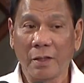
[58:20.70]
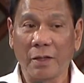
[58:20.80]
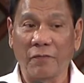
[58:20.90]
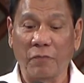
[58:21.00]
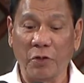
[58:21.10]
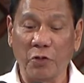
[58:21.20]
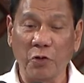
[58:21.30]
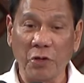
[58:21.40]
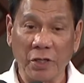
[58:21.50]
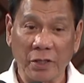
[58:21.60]
If we
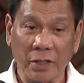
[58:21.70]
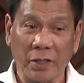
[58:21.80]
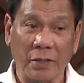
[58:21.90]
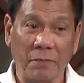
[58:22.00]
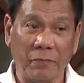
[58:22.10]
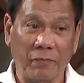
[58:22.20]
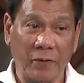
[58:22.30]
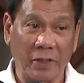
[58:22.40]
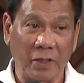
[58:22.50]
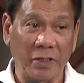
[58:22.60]
do not adopt
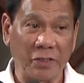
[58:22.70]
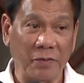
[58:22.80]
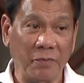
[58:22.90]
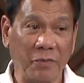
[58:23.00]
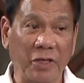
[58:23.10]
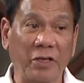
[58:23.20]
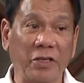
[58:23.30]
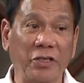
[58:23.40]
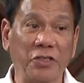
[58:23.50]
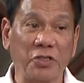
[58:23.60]
federalism, there
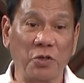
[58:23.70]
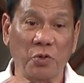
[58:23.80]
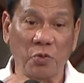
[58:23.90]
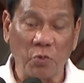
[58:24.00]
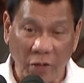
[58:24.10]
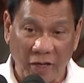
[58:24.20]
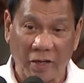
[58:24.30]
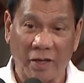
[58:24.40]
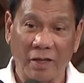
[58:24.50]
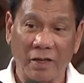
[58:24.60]
is no way